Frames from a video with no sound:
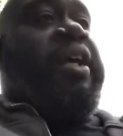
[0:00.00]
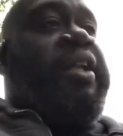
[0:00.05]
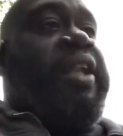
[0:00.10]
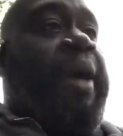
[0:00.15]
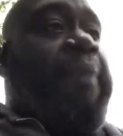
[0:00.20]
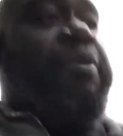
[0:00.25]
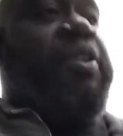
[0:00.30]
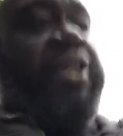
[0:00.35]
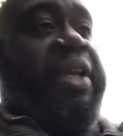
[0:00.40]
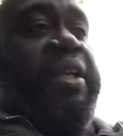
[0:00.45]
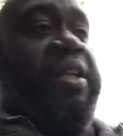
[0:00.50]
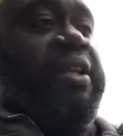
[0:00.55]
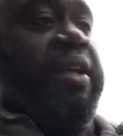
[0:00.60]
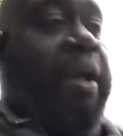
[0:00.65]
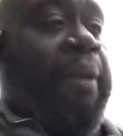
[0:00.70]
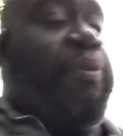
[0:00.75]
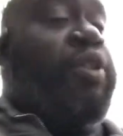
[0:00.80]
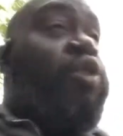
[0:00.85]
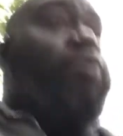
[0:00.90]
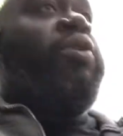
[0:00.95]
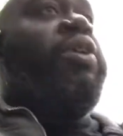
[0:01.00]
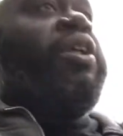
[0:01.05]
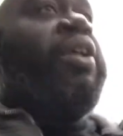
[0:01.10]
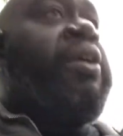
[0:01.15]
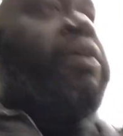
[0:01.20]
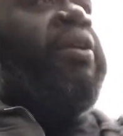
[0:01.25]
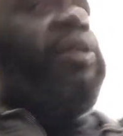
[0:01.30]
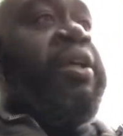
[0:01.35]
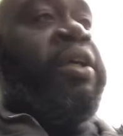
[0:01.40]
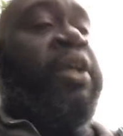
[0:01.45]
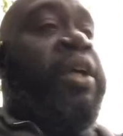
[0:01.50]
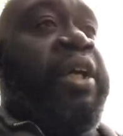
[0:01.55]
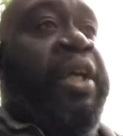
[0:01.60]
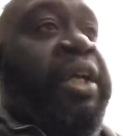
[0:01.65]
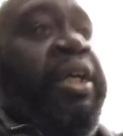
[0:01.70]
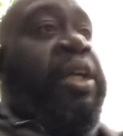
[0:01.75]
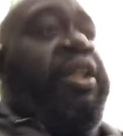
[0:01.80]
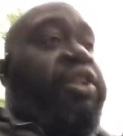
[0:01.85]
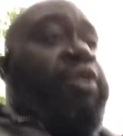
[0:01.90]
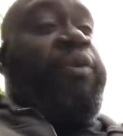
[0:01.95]
opportunity
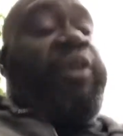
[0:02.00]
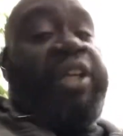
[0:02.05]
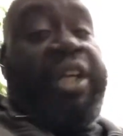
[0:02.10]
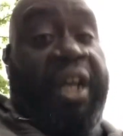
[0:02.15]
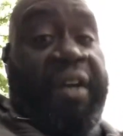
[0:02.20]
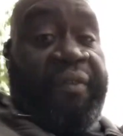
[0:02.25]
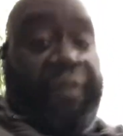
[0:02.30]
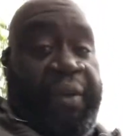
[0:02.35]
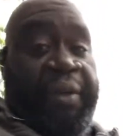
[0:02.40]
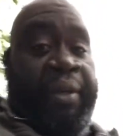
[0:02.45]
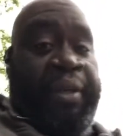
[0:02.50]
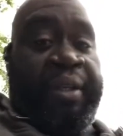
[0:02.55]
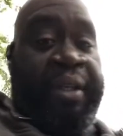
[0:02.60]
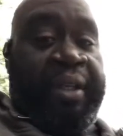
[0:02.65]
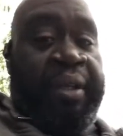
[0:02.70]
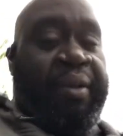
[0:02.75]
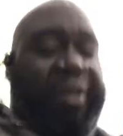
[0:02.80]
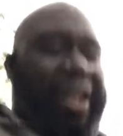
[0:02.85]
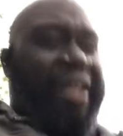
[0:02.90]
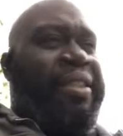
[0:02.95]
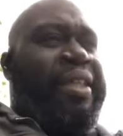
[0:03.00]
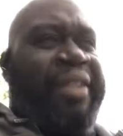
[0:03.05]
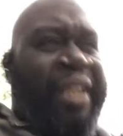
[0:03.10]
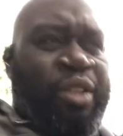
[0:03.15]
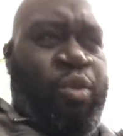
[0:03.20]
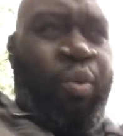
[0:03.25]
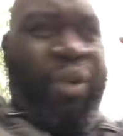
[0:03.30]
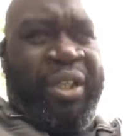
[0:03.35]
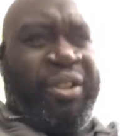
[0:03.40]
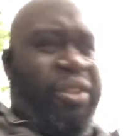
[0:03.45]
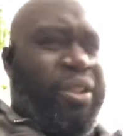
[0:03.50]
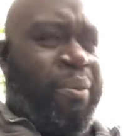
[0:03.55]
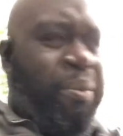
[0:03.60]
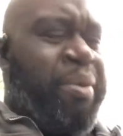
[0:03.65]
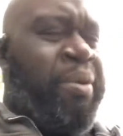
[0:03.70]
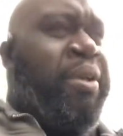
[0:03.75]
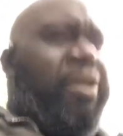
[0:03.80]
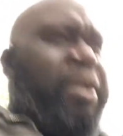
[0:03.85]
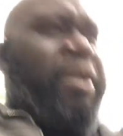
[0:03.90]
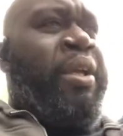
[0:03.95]
to recover, and I think that's wisdom.
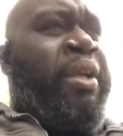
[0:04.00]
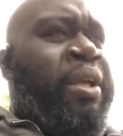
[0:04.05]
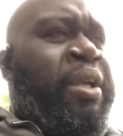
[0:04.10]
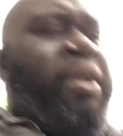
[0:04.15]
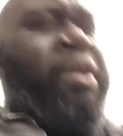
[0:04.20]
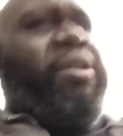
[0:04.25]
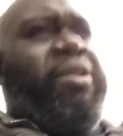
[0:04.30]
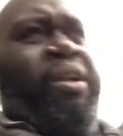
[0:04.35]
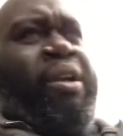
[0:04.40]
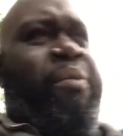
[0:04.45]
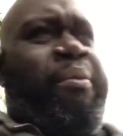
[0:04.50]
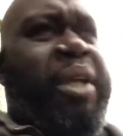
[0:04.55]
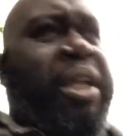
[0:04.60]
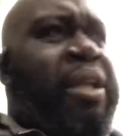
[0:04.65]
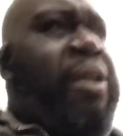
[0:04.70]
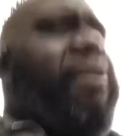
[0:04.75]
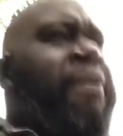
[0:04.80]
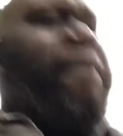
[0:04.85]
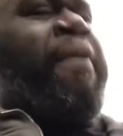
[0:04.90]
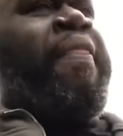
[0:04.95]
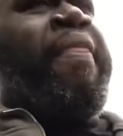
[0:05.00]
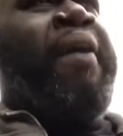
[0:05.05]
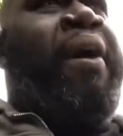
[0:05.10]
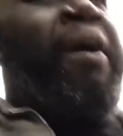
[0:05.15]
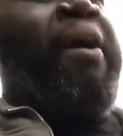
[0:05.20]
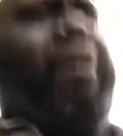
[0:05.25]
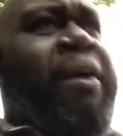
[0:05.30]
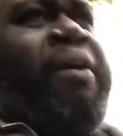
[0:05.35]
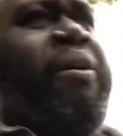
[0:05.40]
You know what I mean? I